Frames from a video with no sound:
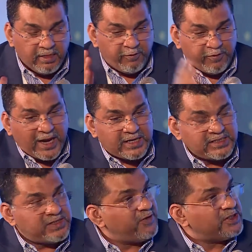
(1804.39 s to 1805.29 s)
the fact
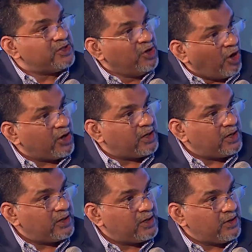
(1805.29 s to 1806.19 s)
is, if it's not
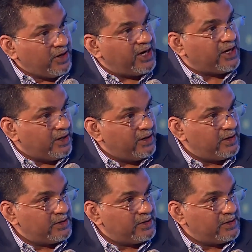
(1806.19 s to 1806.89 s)
created